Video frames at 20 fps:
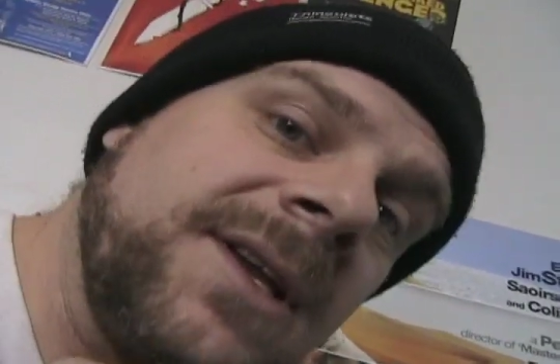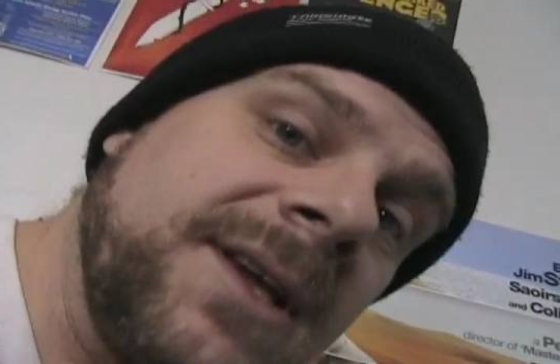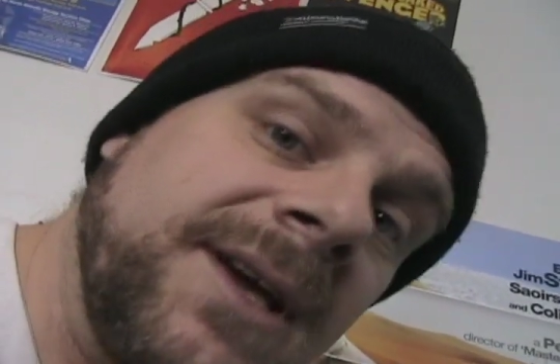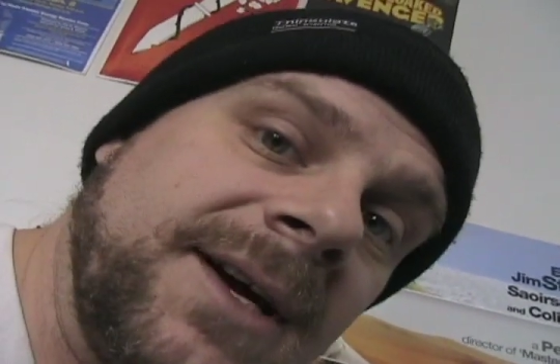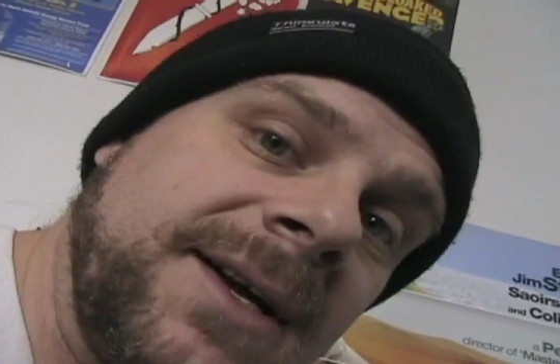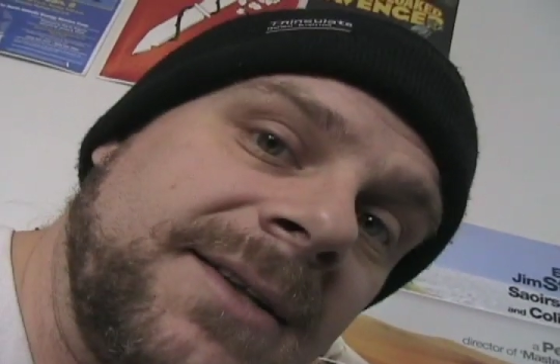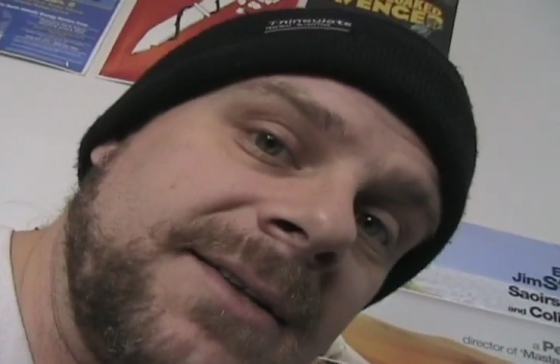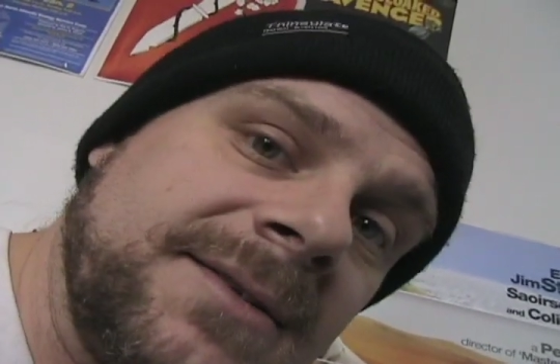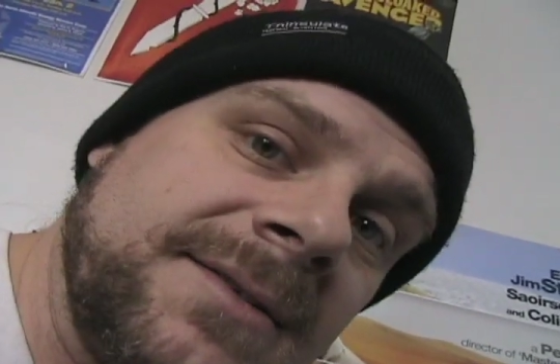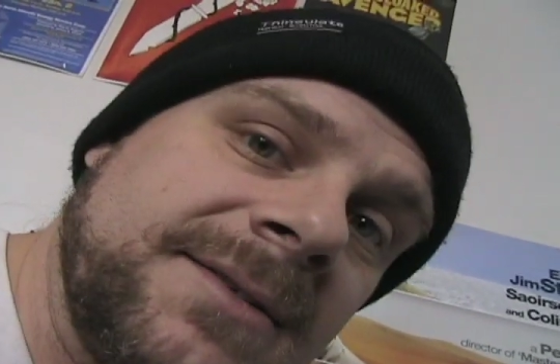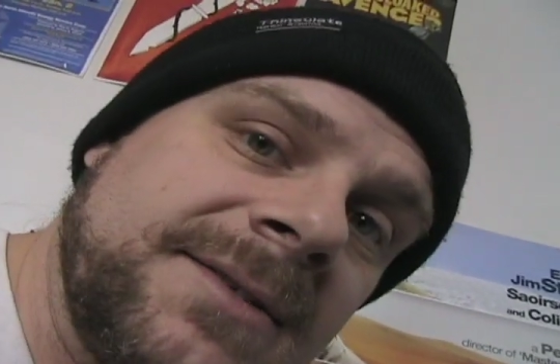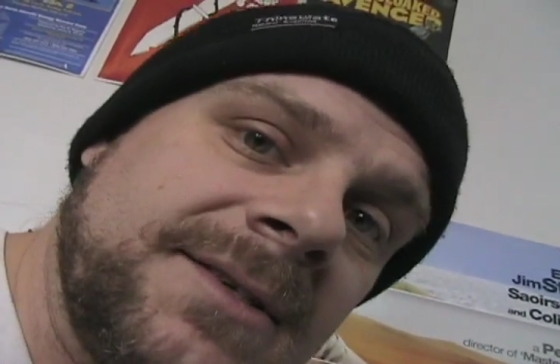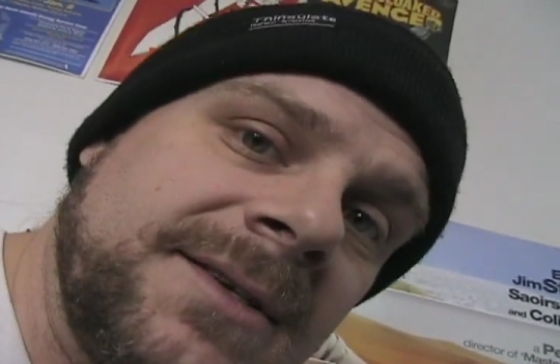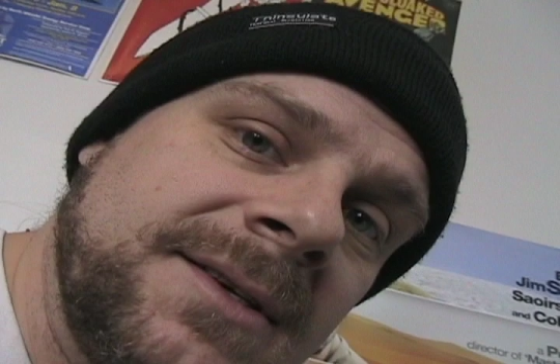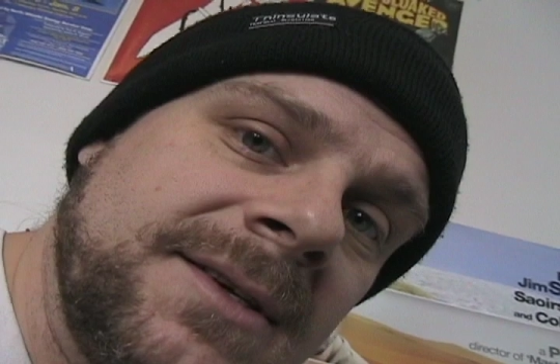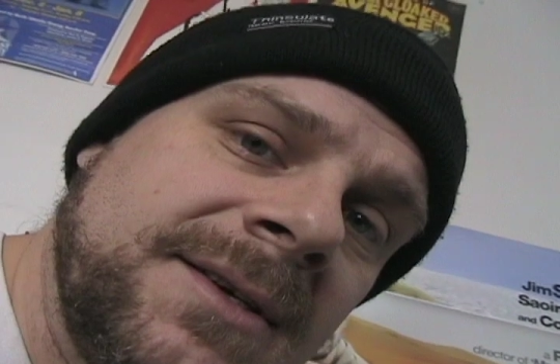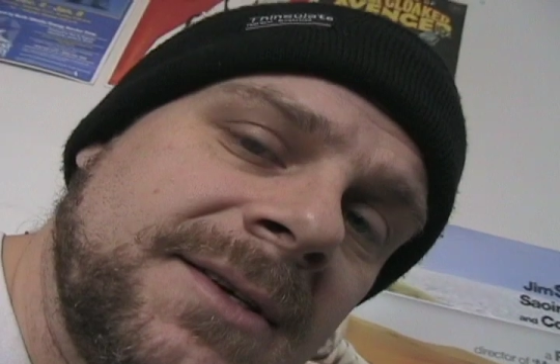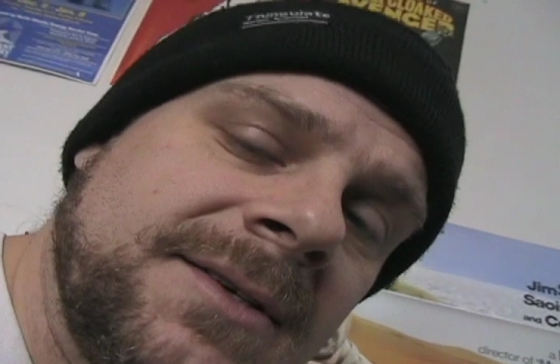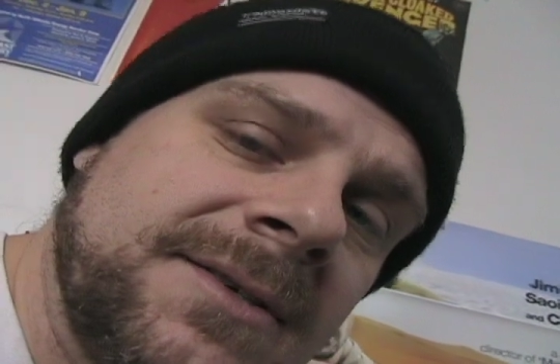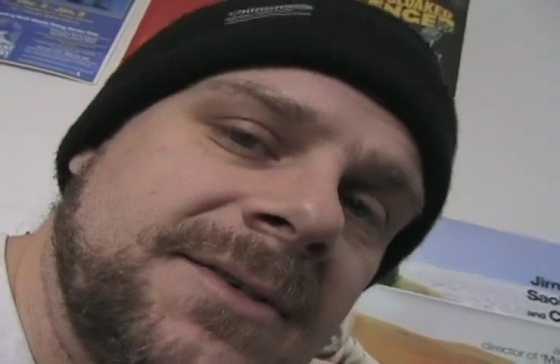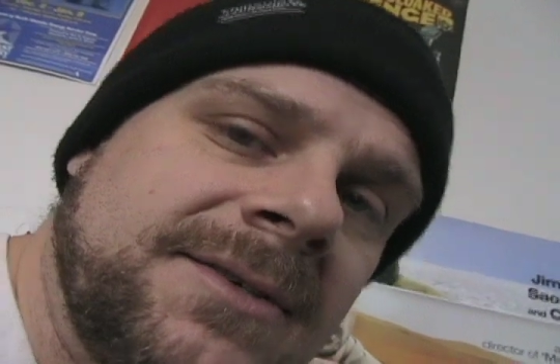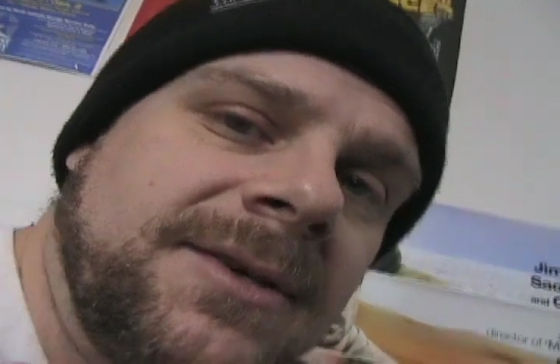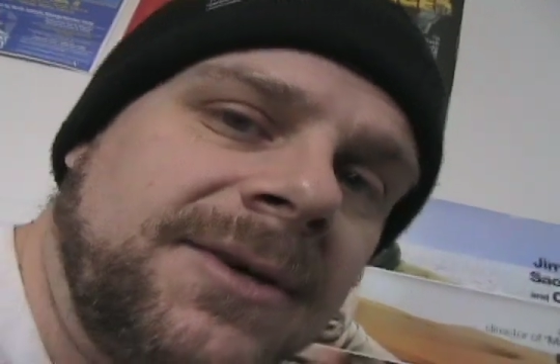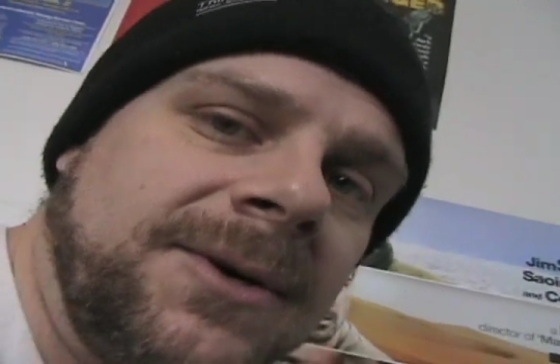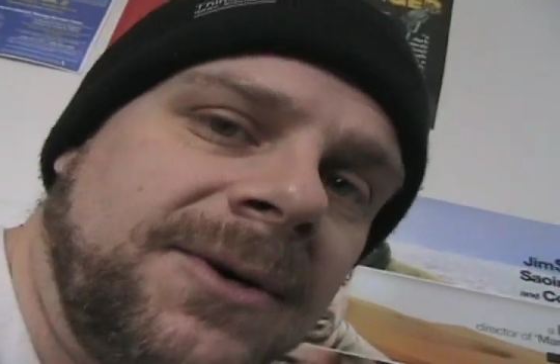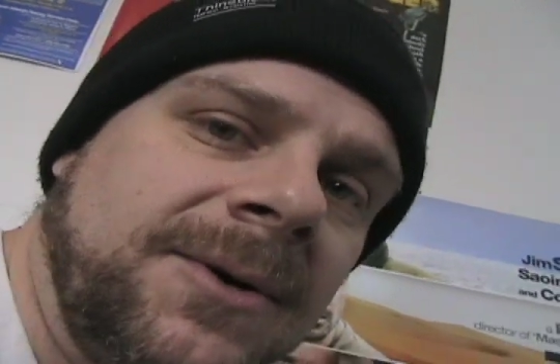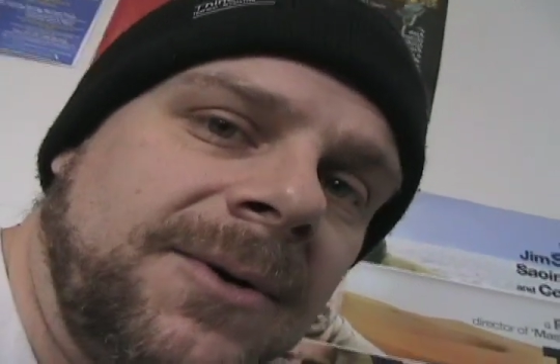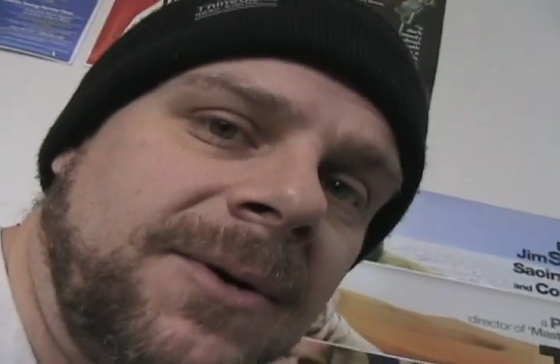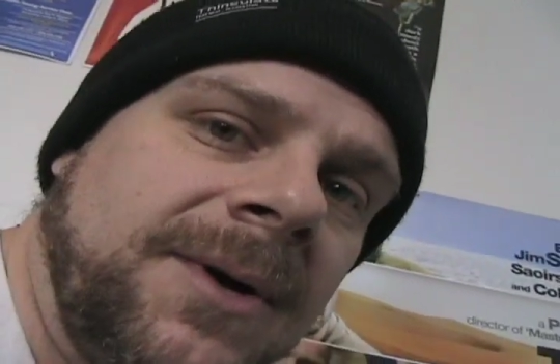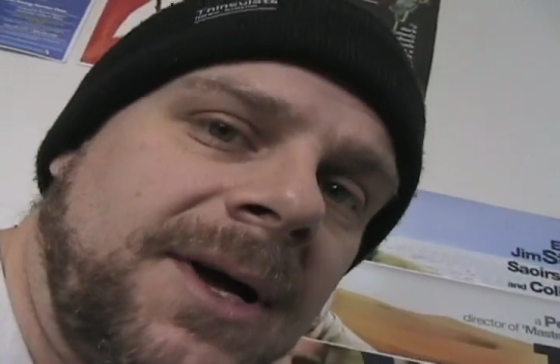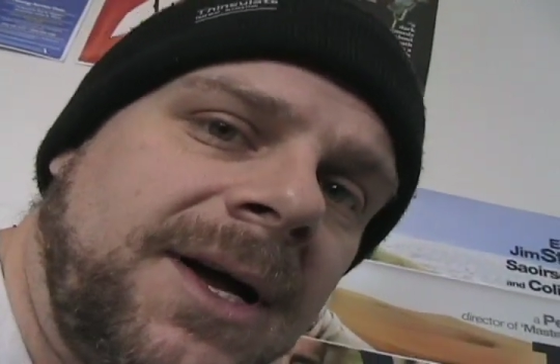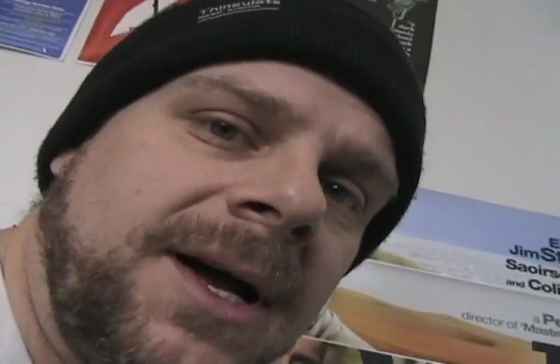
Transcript: guns. So